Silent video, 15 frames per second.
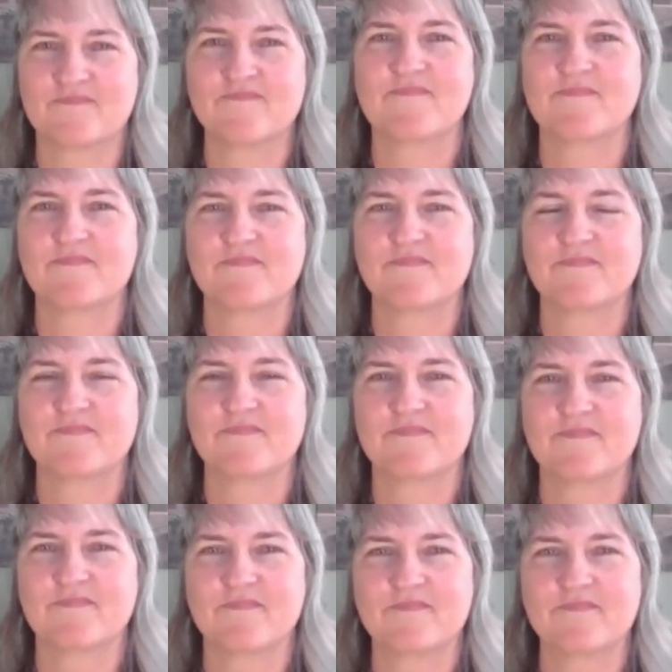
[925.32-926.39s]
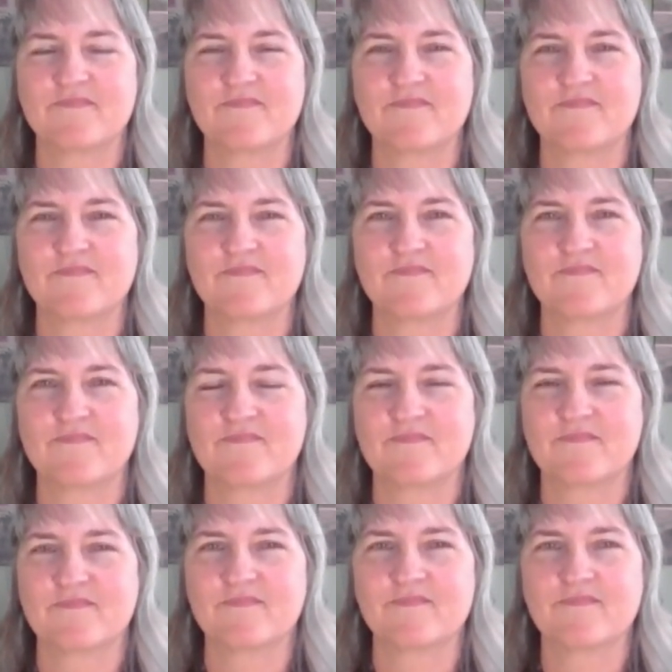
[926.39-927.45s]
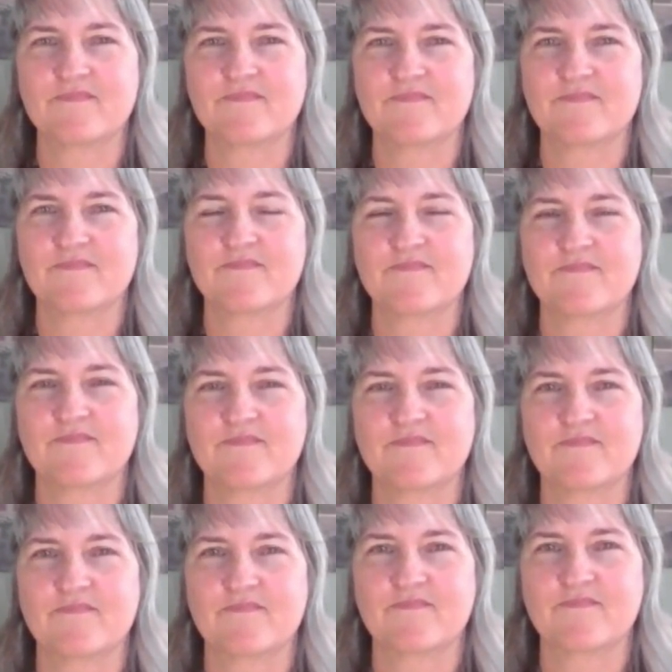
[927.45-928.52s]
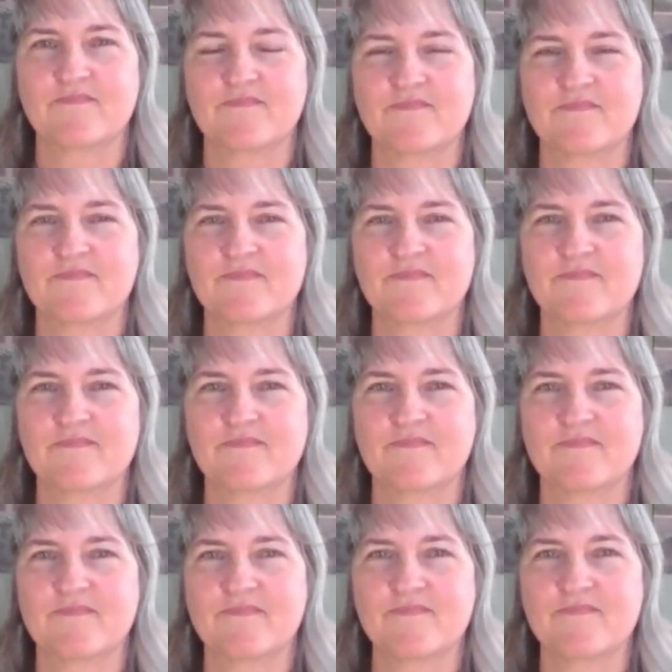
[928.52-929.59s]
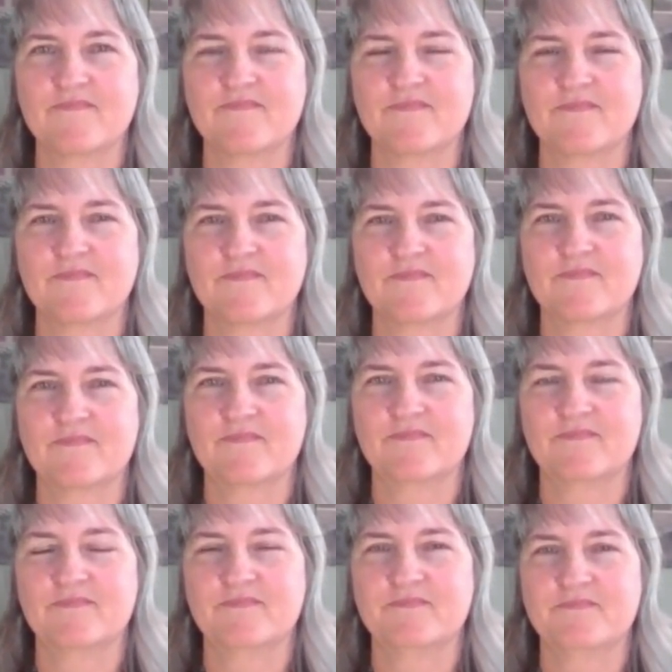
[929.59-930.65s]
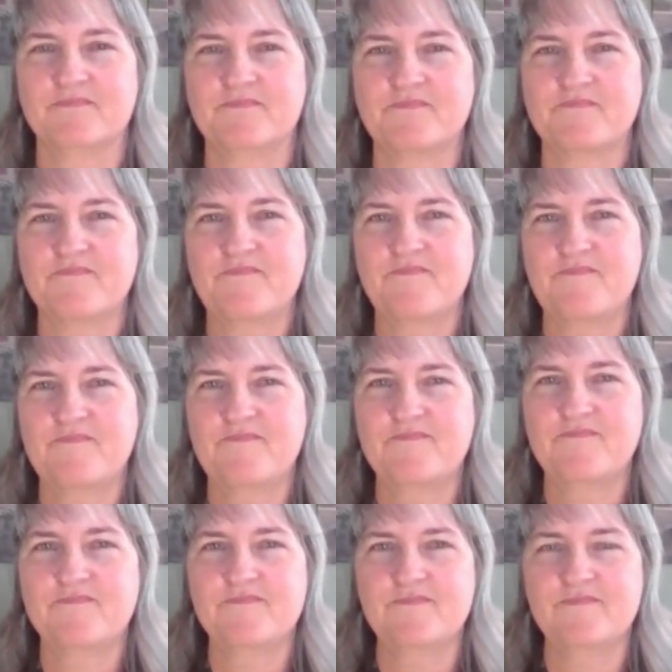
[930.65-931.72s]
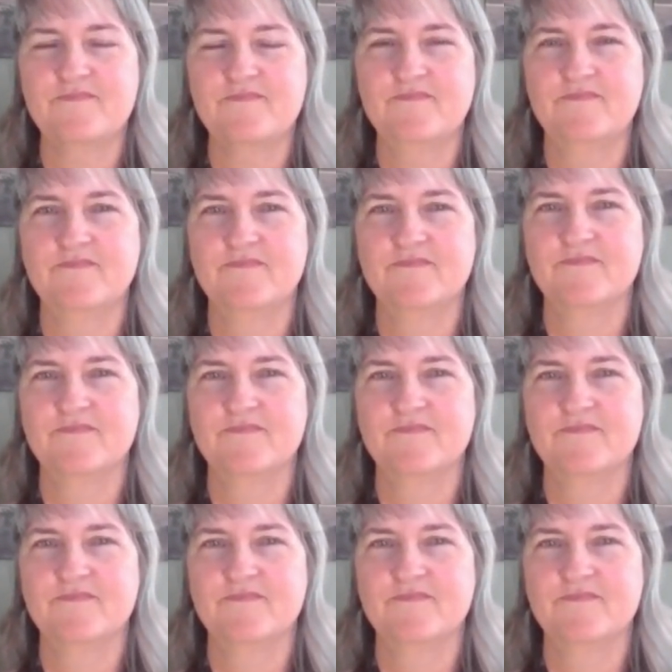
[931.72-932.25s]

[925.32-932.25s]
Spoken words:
(not speaking)